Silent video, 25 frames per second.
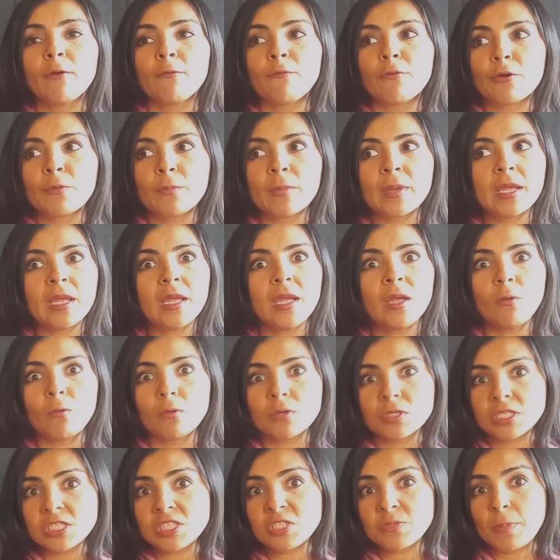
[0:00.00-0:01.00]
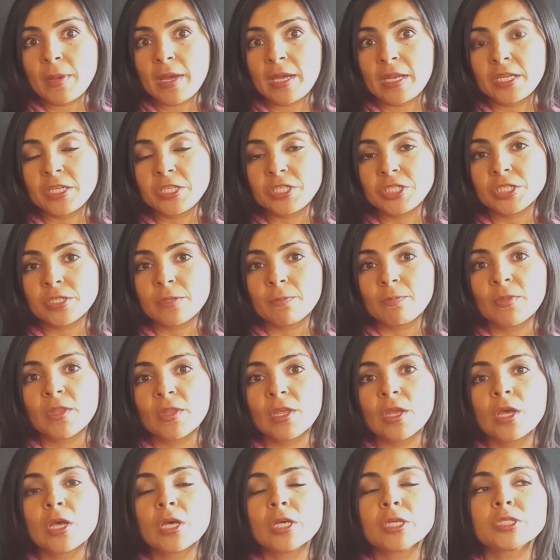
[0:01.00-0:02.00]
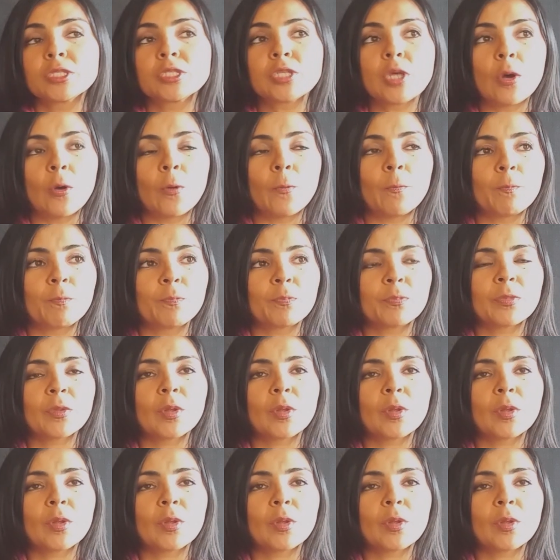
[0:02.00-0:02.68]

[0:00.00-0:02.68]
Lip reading: For me it was Spanish. So